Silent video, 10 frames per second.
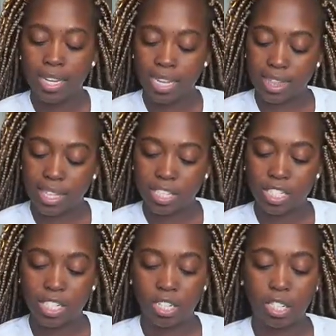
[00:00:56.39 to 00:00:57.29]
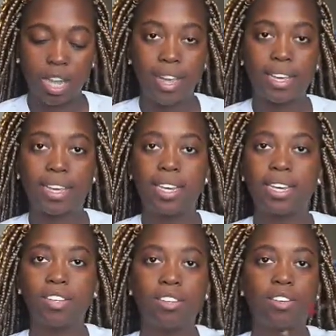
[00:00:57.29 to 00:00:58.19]
I think she'll like
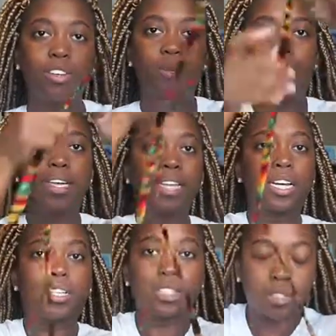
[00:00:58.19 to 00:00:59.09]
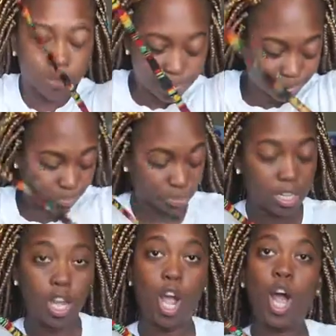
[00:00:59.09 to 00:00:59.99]
it. You know, you can wear it as like a little
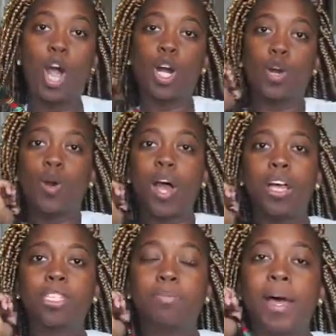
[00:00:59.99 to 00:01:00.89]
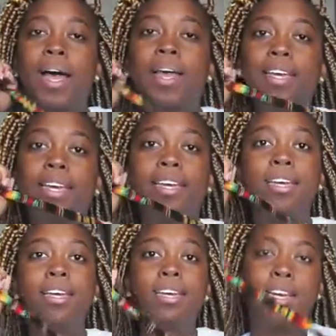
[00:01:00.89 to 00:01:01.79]
crossbody
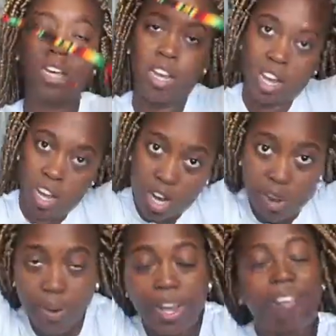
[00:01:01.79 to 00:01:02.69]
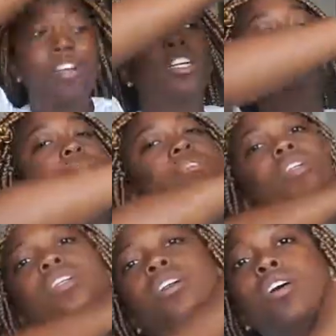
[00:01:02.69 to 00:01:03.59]
or whatever,
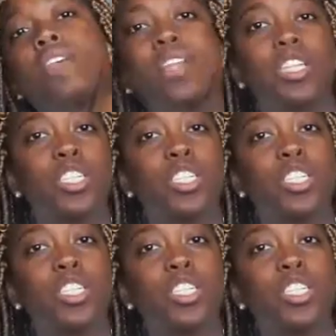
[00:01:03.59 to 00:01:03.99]
or over the